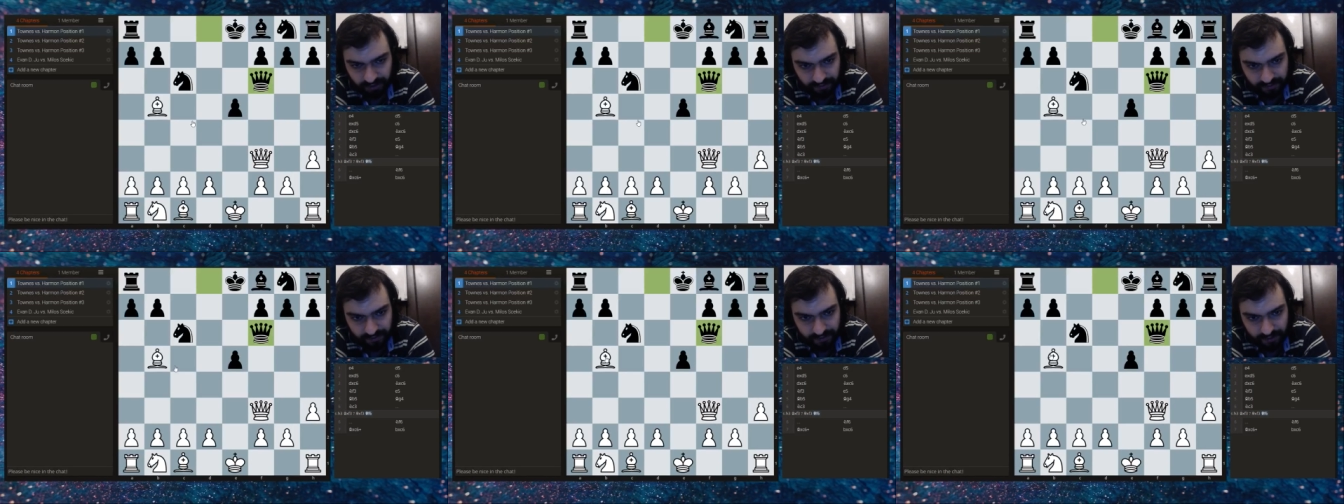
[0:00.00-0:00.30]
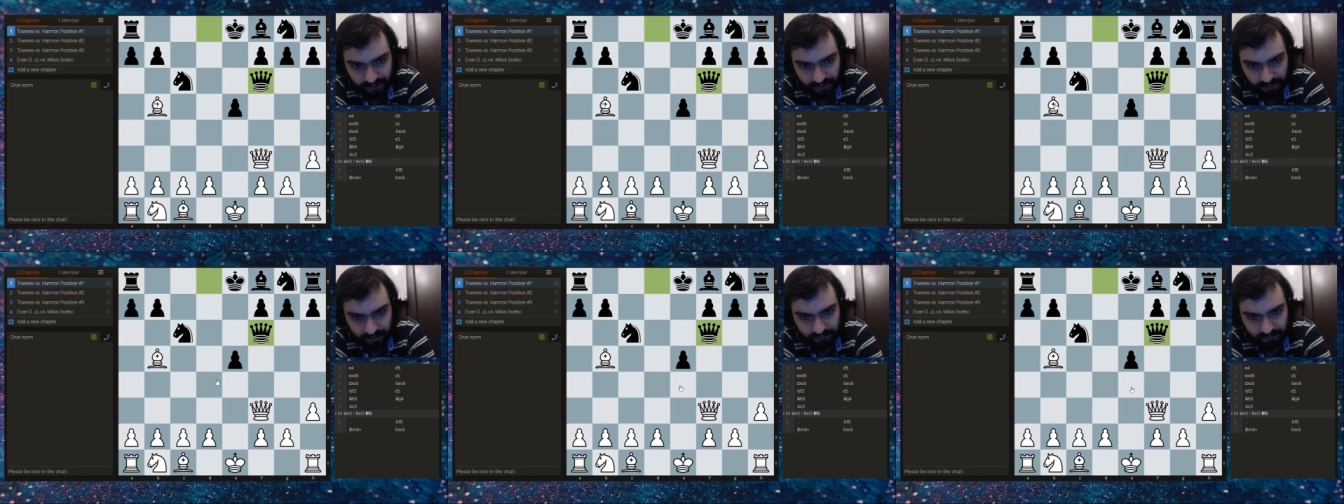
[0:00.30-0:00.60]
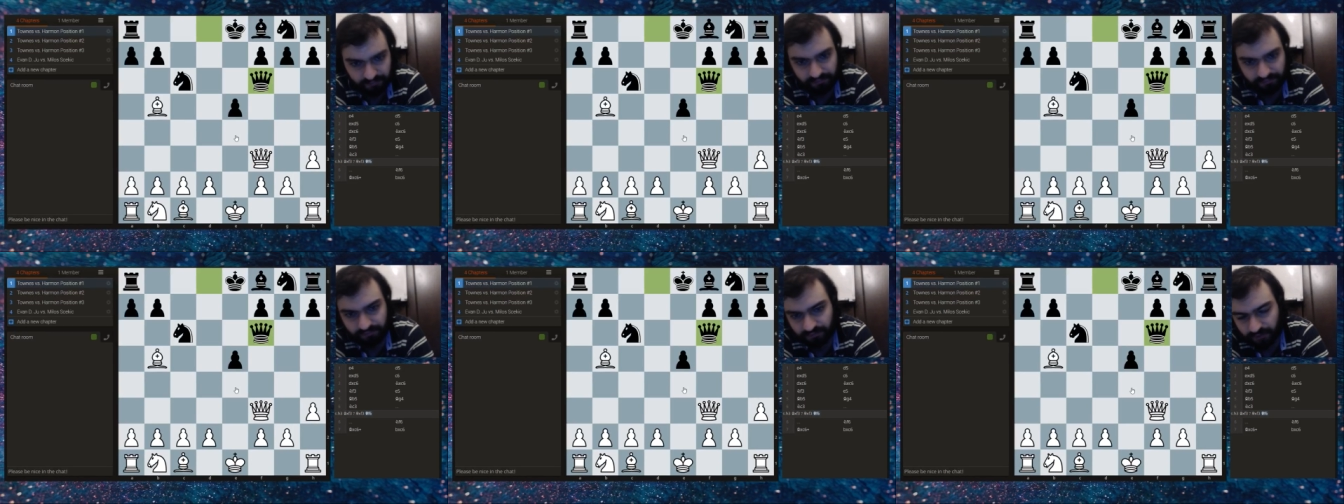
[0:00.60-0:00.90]
and
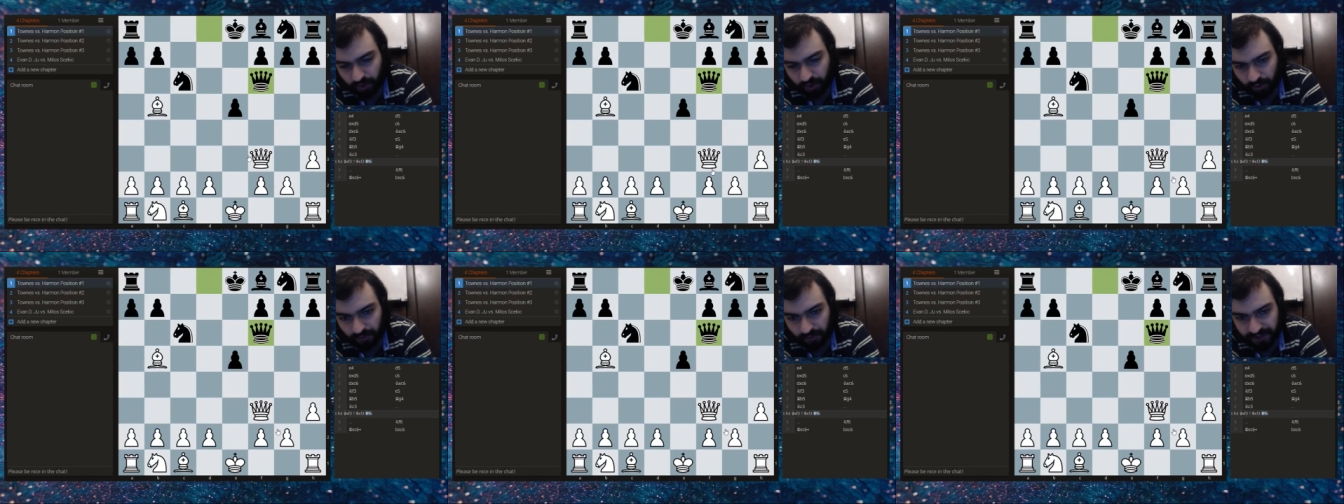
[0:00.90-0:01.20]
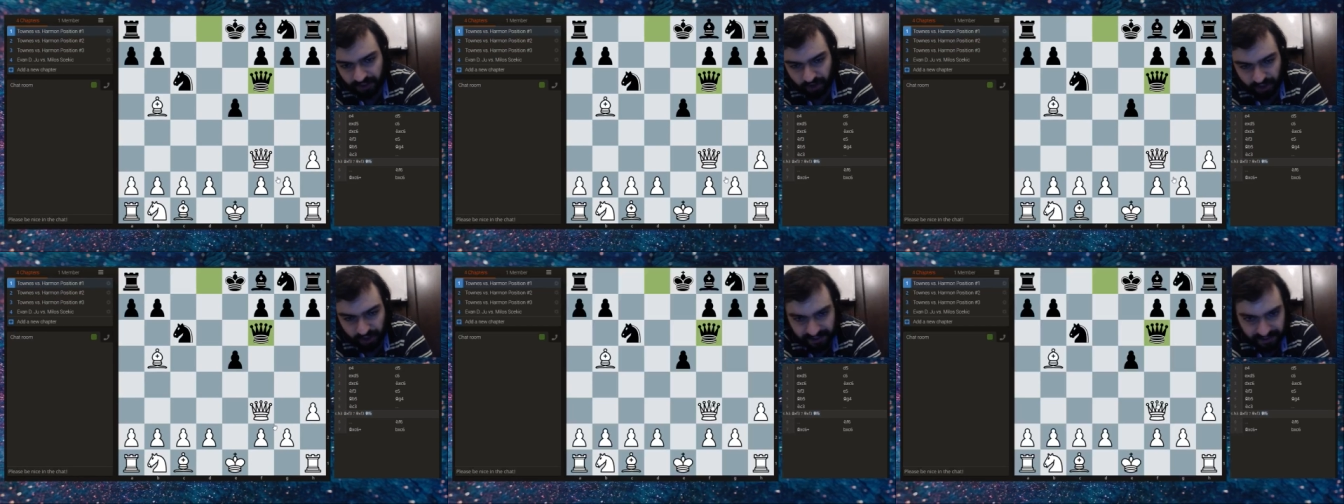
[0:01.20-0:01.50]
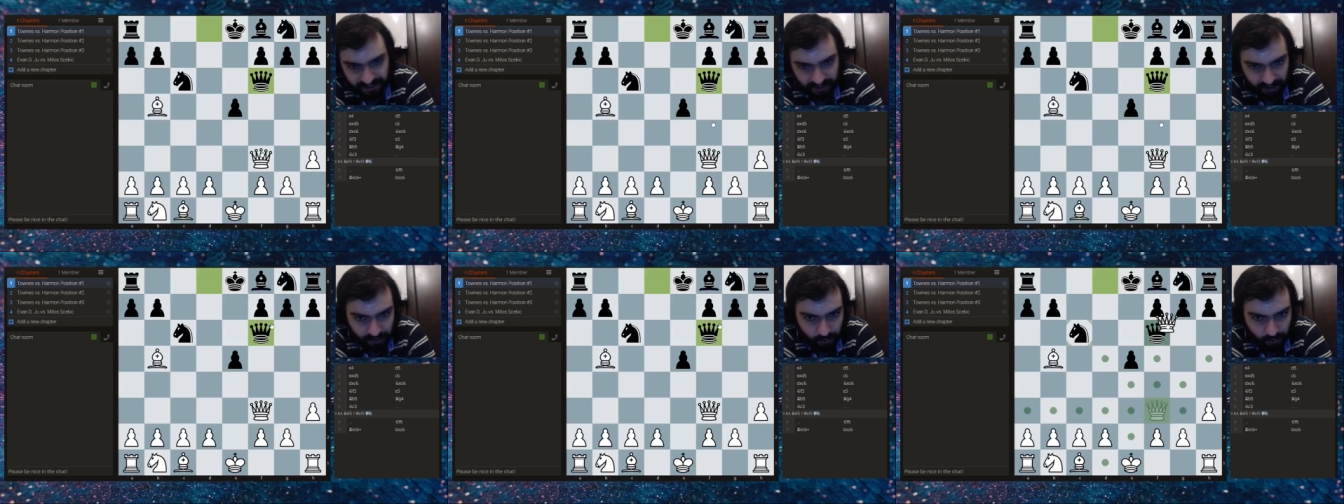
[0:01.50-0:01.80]
you know,
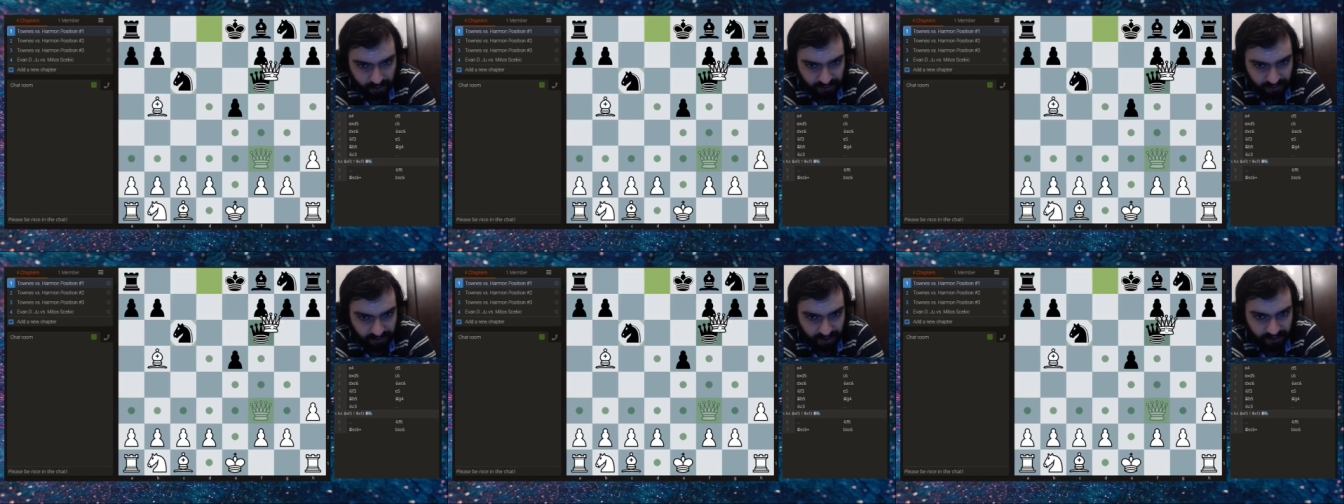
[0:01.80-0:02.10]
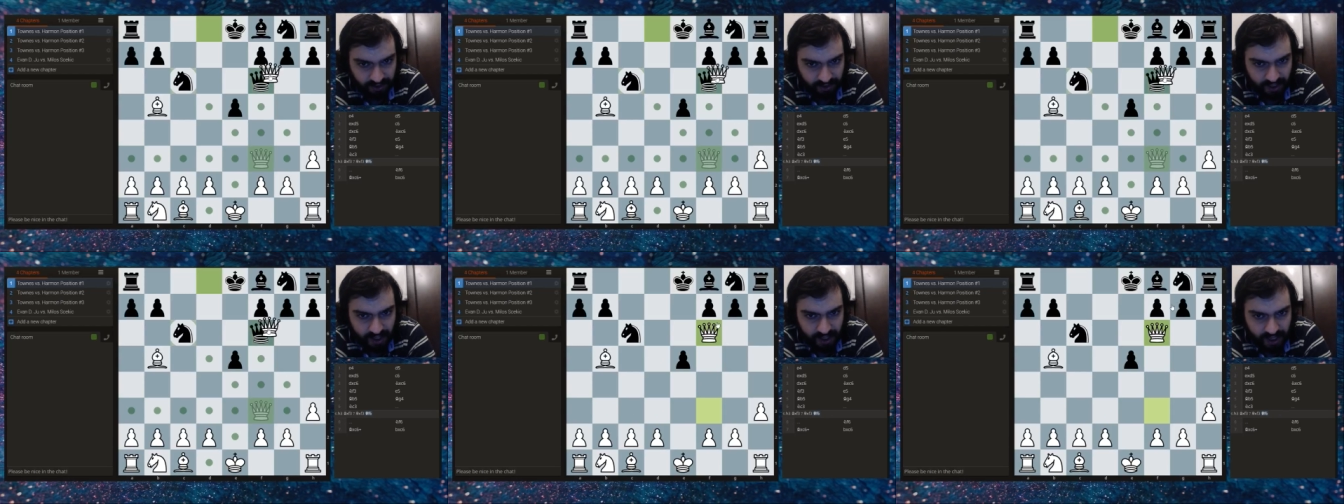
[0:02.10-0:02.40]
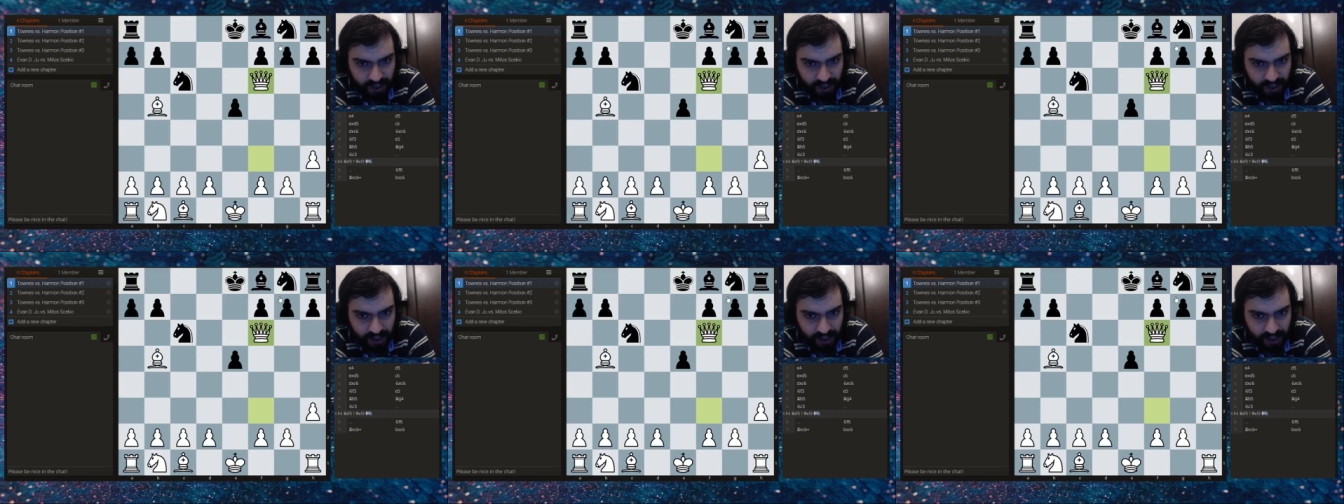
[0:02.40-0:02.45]
suggesting a queen trade.